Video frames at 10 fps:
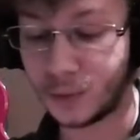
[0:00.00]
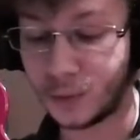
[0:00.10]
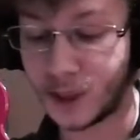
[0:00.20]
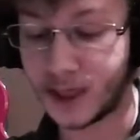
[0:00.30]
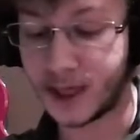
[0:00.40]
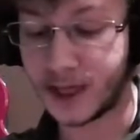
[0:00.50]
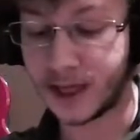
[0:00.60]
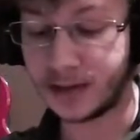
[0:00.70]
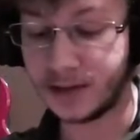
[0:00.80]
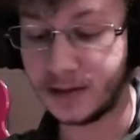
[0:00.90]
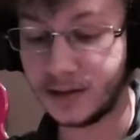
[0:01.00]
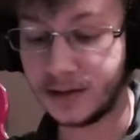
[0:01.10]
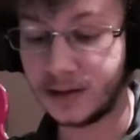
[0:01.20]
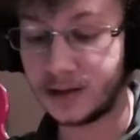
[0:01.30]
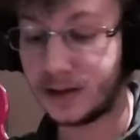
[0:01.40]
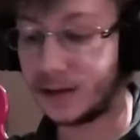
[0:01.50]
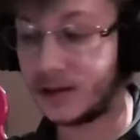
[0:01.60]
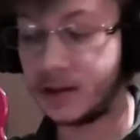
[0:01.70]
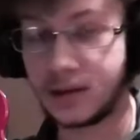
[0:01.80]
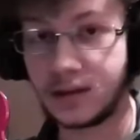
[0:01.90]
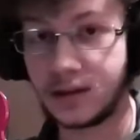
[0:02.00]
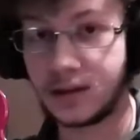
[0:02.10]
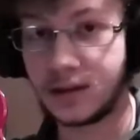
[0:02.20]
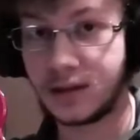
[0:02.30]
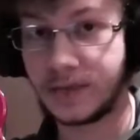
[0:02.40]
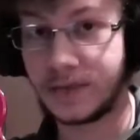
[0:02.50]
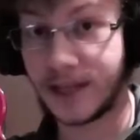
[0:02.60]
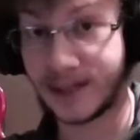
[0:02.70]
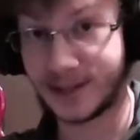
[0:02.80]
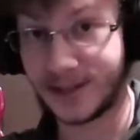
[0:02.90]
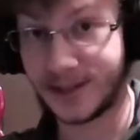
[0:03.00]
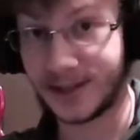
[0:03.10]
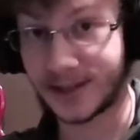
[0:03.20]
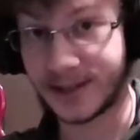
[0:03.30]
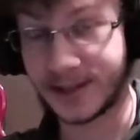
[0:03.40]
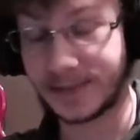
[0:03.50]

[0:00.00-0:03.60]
one end of the HD60.